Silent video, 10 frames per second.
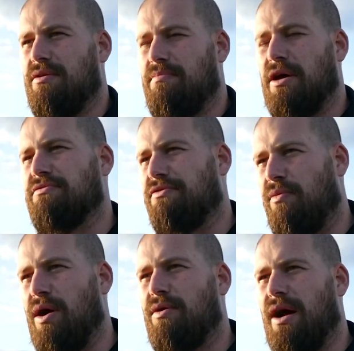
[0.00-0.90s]
buzz off the
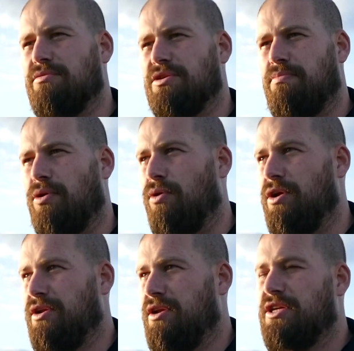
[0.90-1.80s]
World Cup was
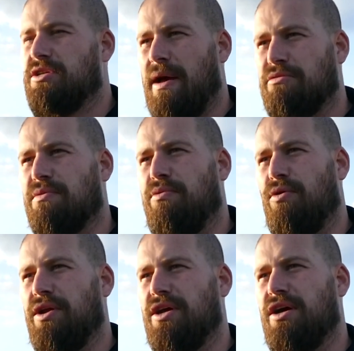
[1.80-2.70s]
important, and it's about
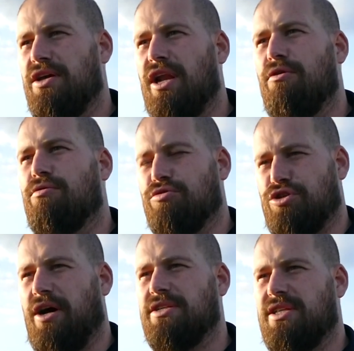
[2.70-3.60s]
supporting your local
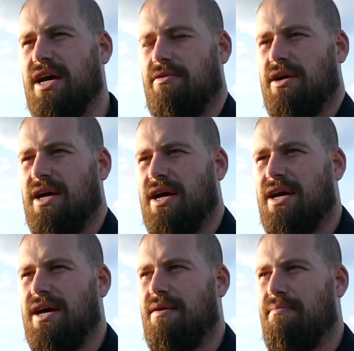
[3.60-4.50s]
sides now.
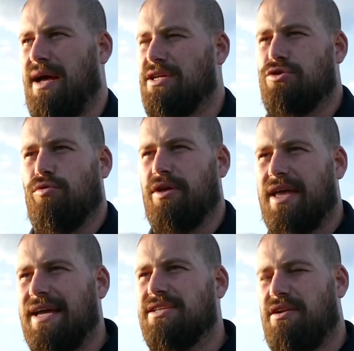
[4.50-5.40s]
As all the
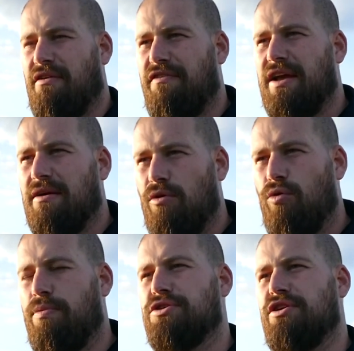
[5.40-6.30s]
gates and everything
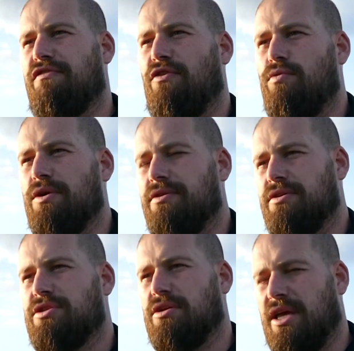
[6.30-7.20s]
all pushes forward,
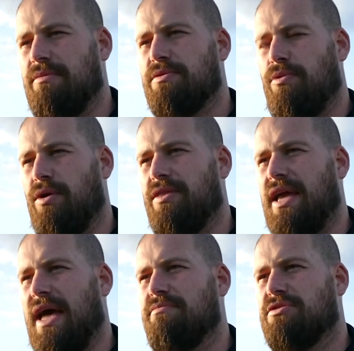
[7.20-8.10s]
keep supporting the
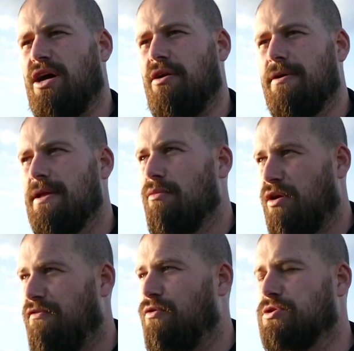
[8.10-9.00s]
game. So
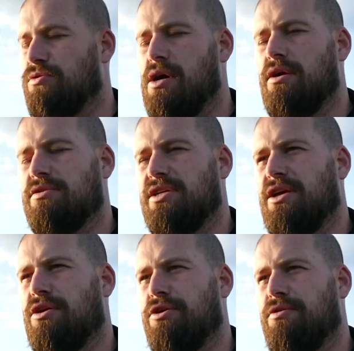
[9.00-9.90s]
looking forward to seeing
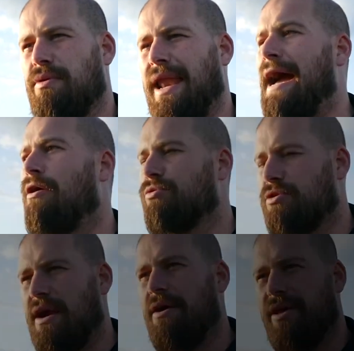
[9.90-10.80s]
a good, loud
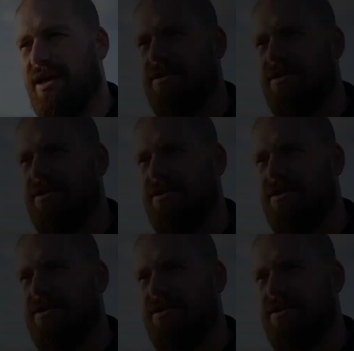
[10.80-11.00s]
crowd here.